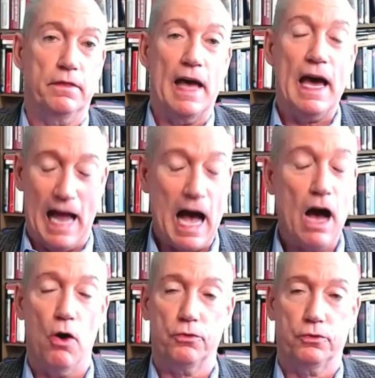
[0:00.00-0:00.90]
That
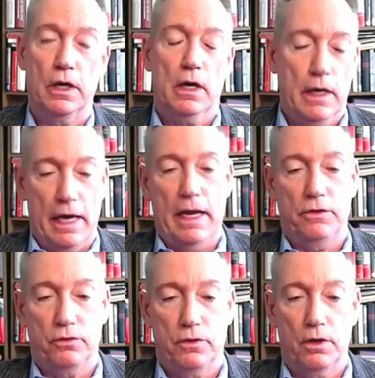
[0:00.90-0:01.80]
house, and
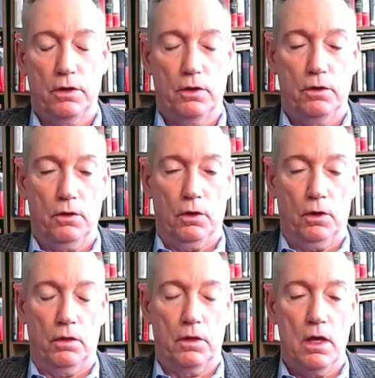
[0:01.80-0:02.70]
it's the
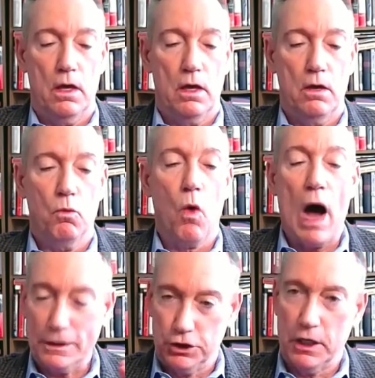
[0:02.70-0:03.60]

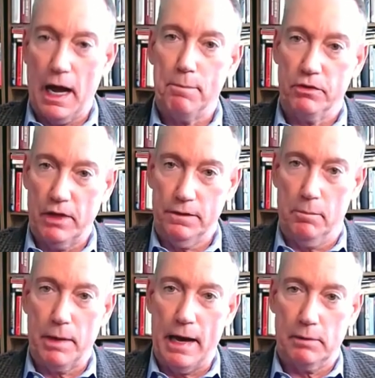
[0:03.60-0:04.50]
watch shop is at
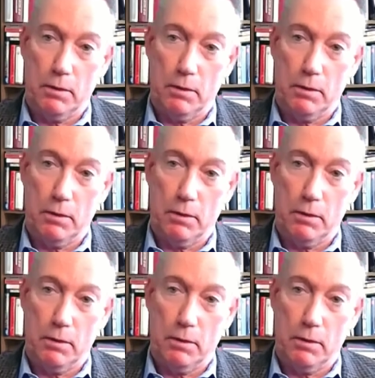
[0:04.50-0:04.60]
the bottom.